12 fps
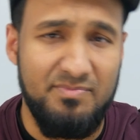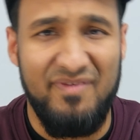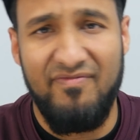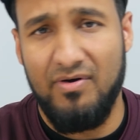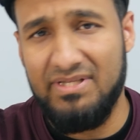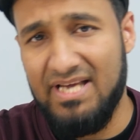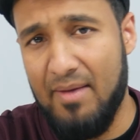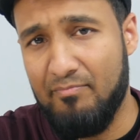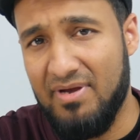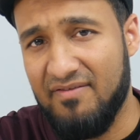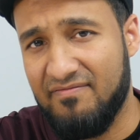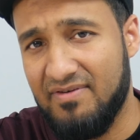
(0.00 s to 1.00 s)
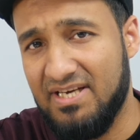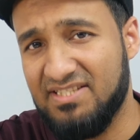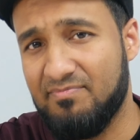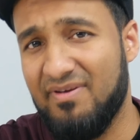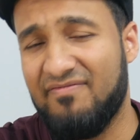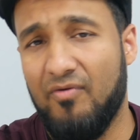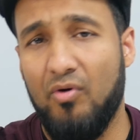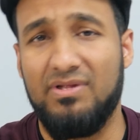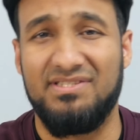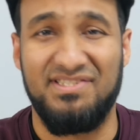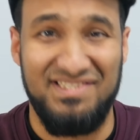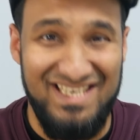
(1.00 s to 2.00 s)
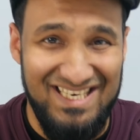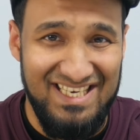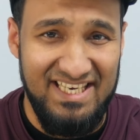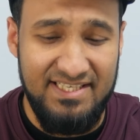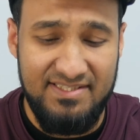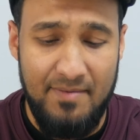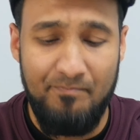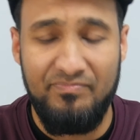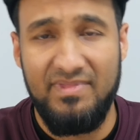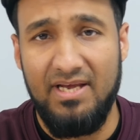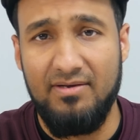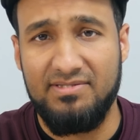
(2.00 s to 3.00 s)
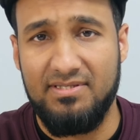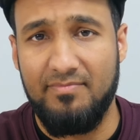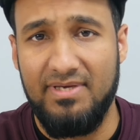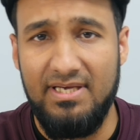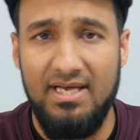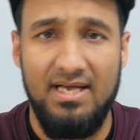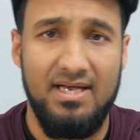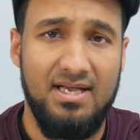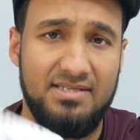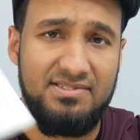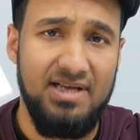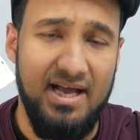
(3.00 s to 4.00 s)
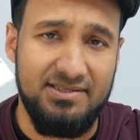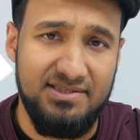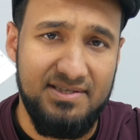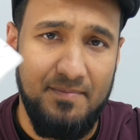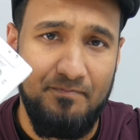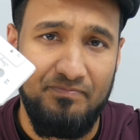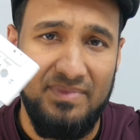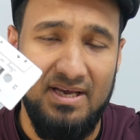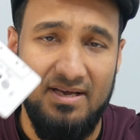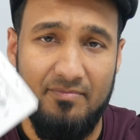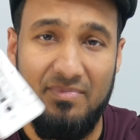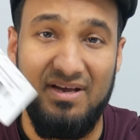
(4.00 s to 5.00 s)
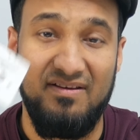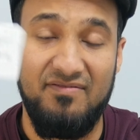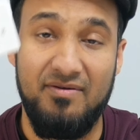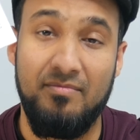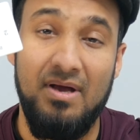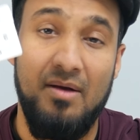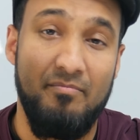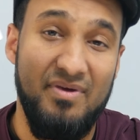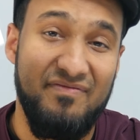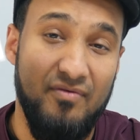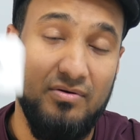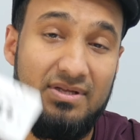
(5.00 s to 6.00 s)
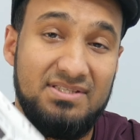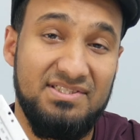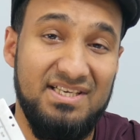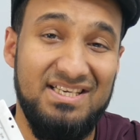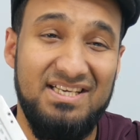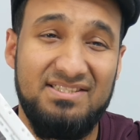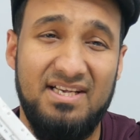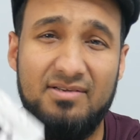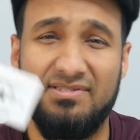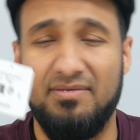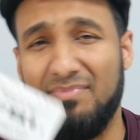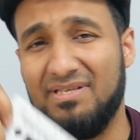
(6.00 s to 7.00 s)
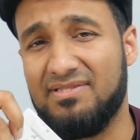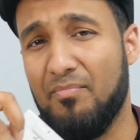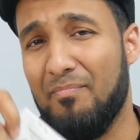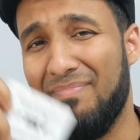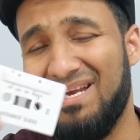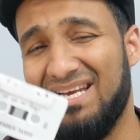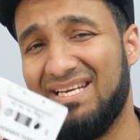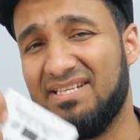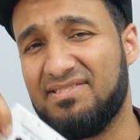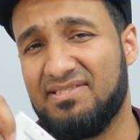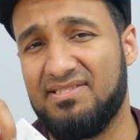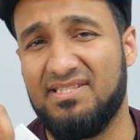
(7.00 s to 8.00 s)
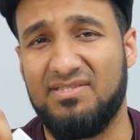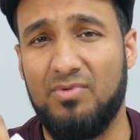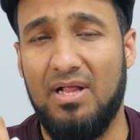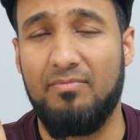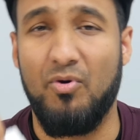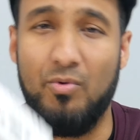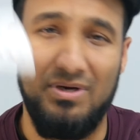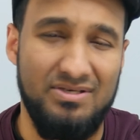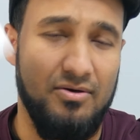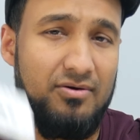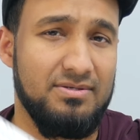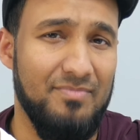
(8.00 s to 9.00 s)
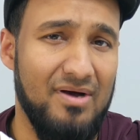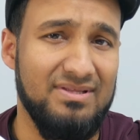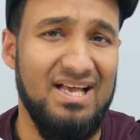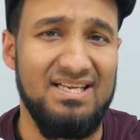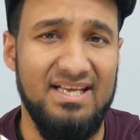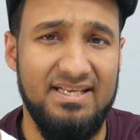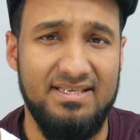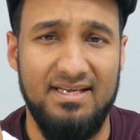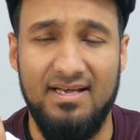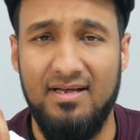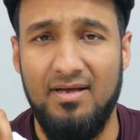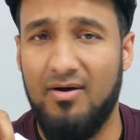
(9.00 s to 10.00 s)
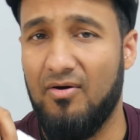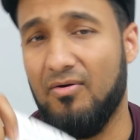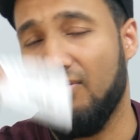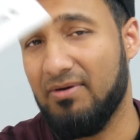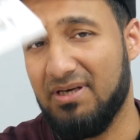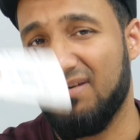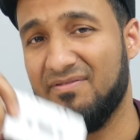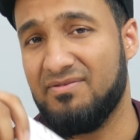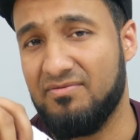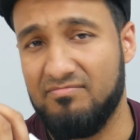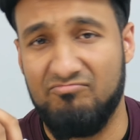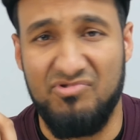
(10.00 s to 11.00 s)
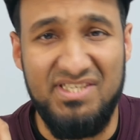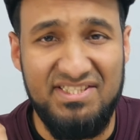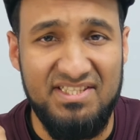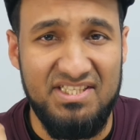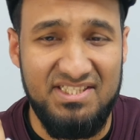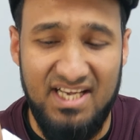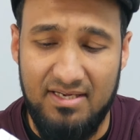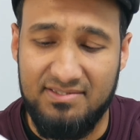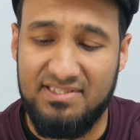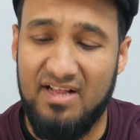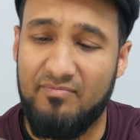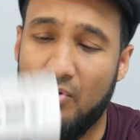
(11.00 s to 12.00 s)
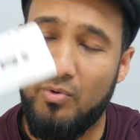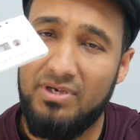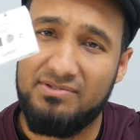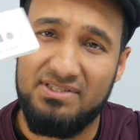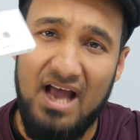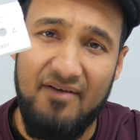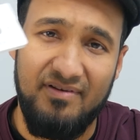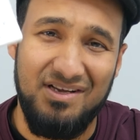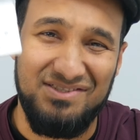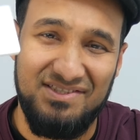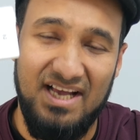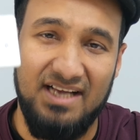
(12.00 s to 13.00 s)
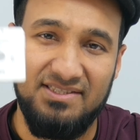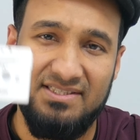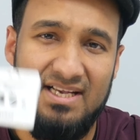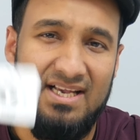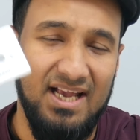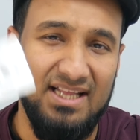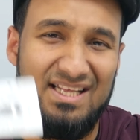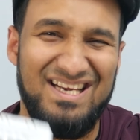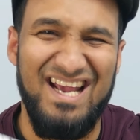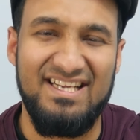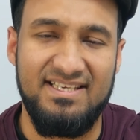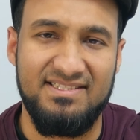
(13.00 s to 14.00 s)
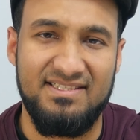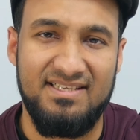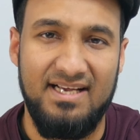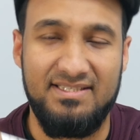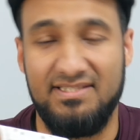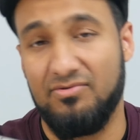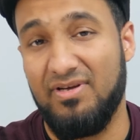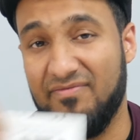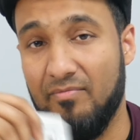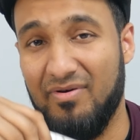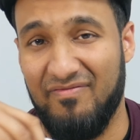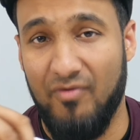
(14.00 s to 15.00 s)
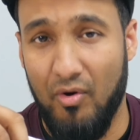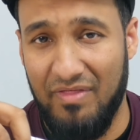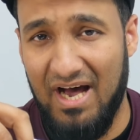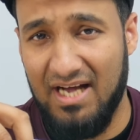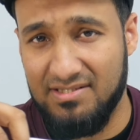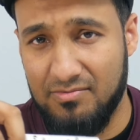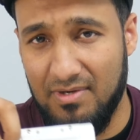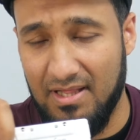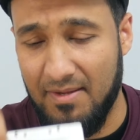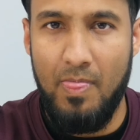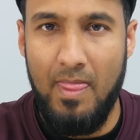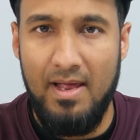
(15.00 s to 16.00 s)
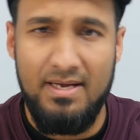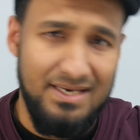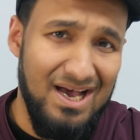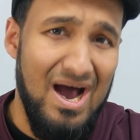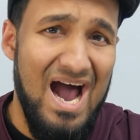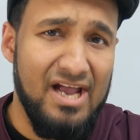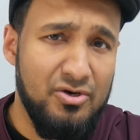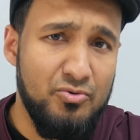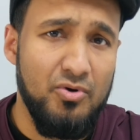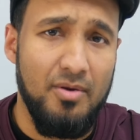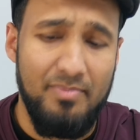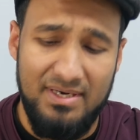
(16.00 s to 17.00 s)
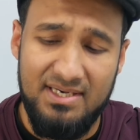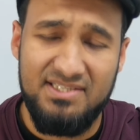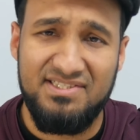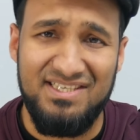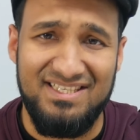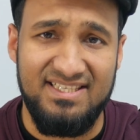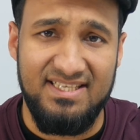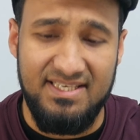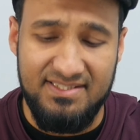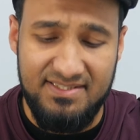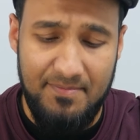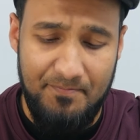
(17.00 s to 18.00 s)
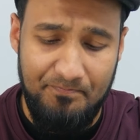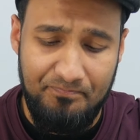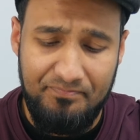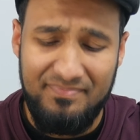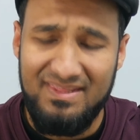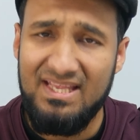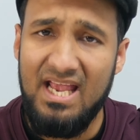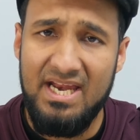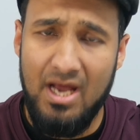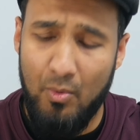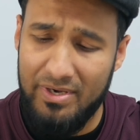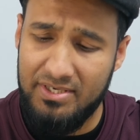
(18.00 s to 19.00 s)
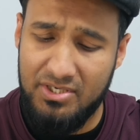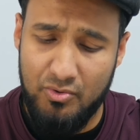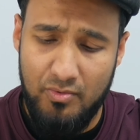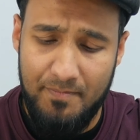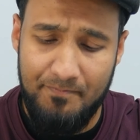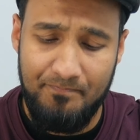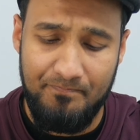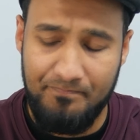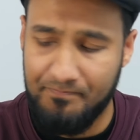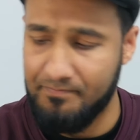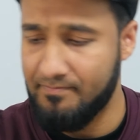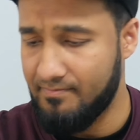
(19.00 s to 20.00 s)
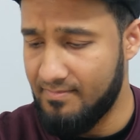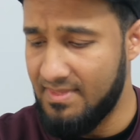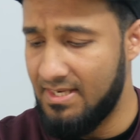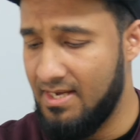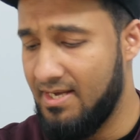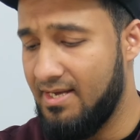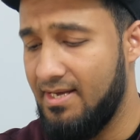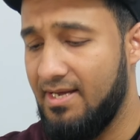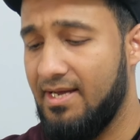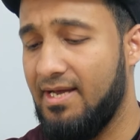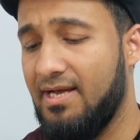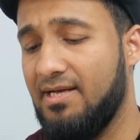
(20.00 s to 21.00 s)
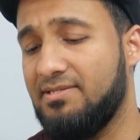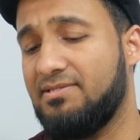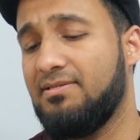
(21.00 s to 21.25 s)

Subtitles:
before the MP3s, before the CDs, there used to be cassettes. Even before the CDs, there used to be some mini discs as well, but we'll talk about that later, or you can research that yourself. But we used to have cassettes in the 80s and 90s, or even before that as well. Now I grew up listening to these. Now what you do is